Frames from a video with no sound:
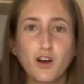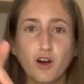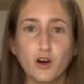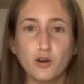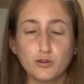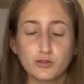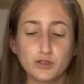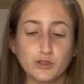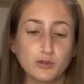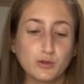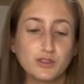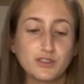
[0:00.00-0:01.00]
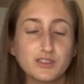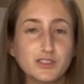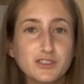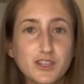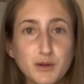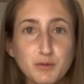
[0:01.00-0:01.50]
Also,
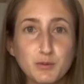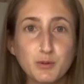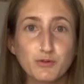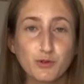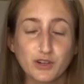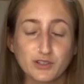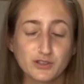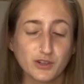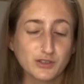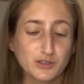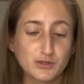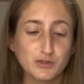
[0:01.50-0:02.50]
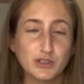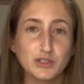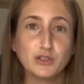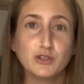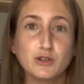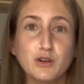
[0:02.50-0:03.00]
disclaimer before I start this
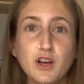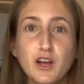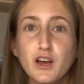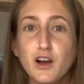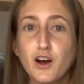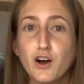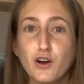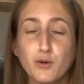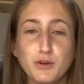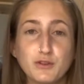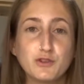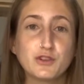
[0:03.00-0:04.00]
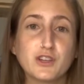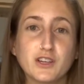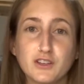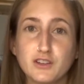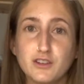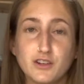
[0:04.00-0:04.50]
video, if you're
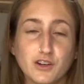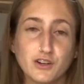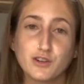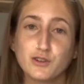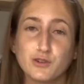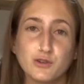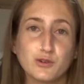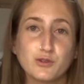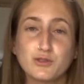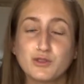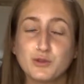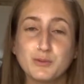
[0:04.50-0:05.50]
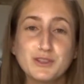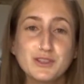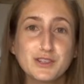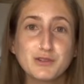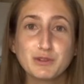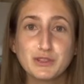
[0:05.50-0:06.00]
like, girl, you be
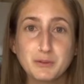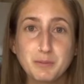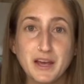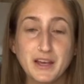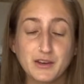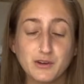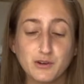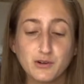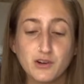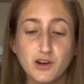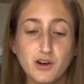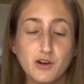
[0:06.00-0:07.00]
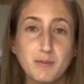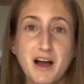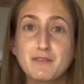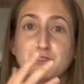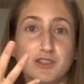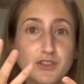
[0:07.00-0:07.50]
looking really pale, I
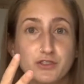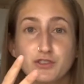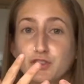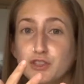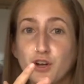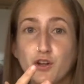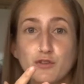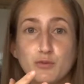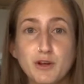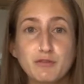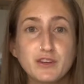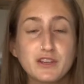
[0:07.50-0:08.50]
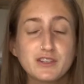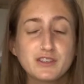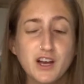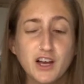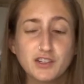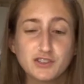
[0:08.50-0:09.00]
have sunscreen all over my face.
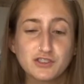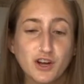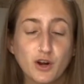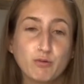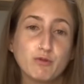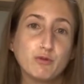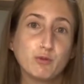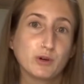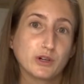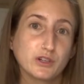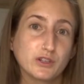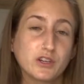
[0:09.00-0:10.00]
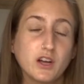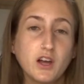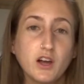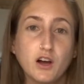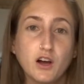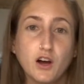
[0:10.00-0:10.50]
I just got off of work.
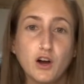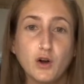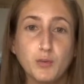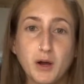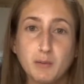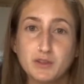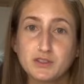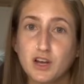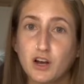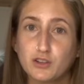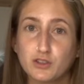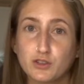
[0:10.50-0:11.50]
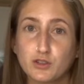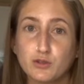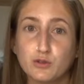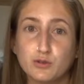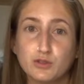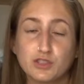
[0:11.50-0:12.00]
I'm a soccer
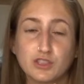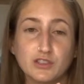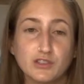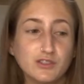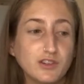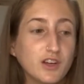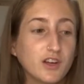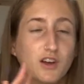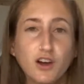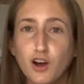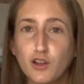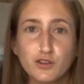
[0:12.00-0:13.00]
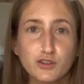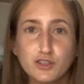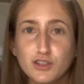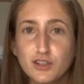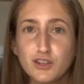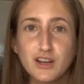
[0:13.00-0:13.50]
coach and other
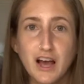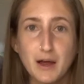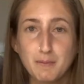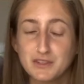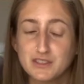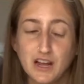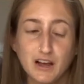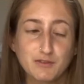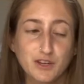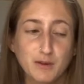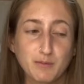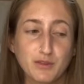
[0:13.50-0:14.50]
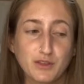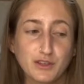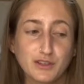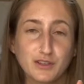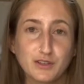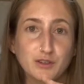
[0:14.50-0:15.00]
admin staff type
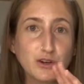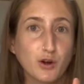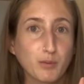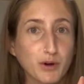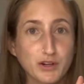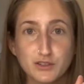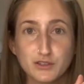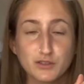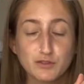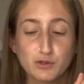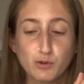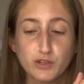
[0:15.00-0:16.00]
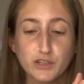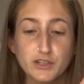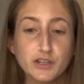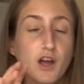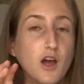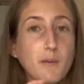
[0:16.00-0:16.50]
thing called a partner service
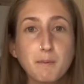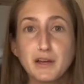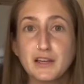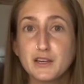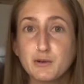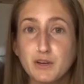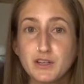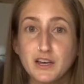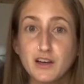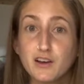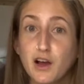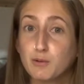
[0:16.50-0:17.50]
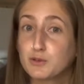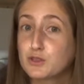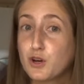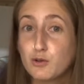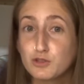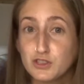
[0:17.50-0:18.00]
coordinator. But anyway, yeah, I was
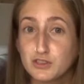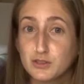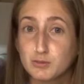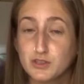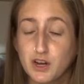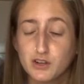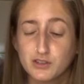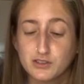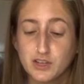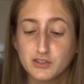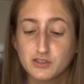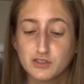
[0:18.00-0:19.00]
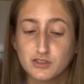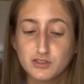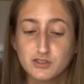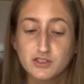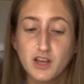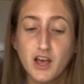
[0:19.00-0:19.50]
coaching some soccer
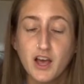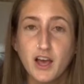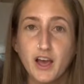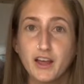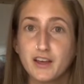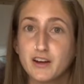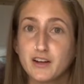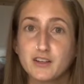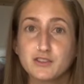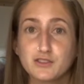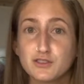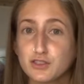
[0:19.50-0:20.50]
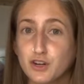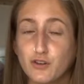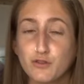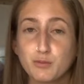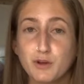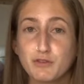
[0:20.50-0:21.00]
sessions and I got sunscreen all
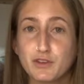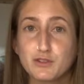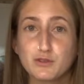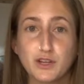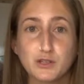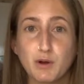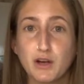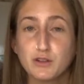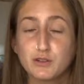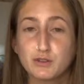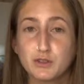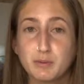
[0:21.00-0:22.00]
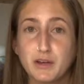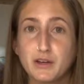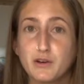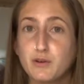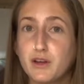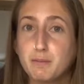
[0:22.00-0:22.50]
over my face, so that's why I look really
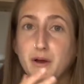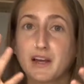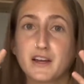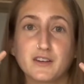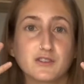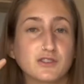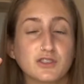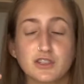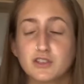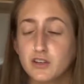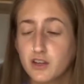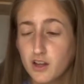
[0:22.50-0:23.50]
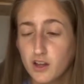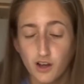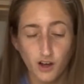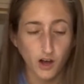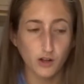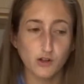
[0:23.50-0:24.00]
pale and my hair is looking
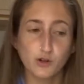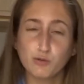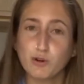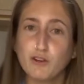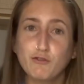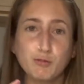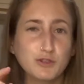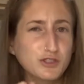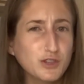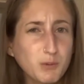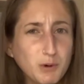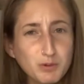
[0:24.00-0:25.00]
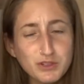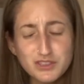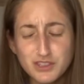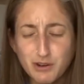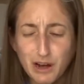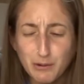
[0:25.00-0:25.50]
a little rough. But you know what, we're
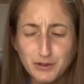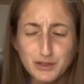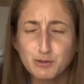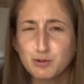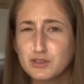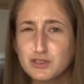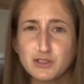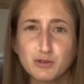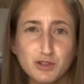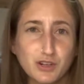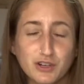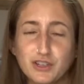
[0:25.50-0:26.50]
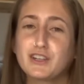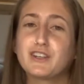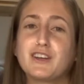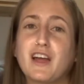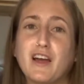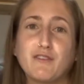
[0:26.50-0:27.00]
still out here, we're still
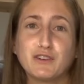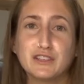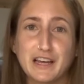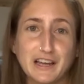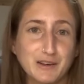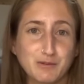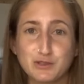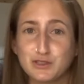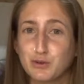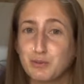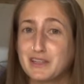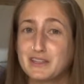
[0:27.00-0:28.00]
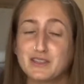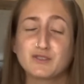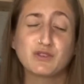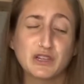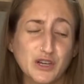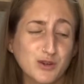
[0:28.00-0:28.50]
cooking every day, and we're still making this
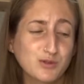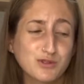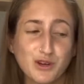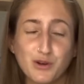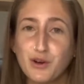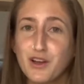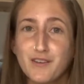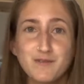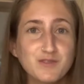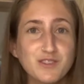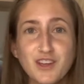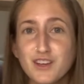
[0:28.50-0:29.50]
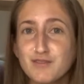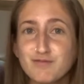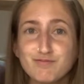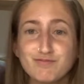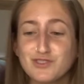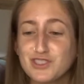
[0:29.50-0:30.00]
video, so
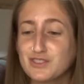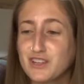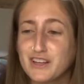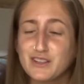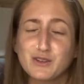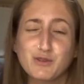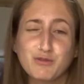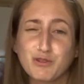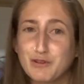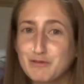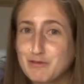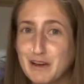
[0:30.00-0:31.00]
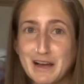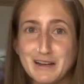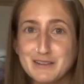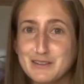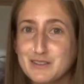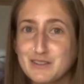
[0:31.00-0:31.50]
just like a little fun
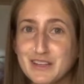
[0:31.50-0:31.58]
fact.